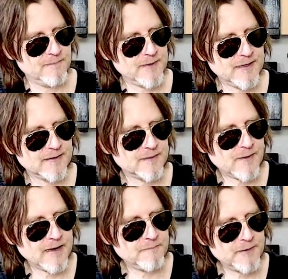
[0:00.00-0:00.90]
because in
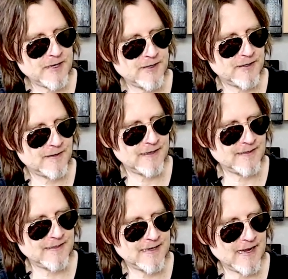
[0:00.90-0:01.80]
my opinion, they
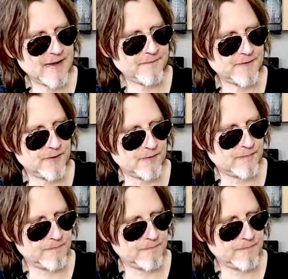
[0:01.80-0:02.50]
didn't have to.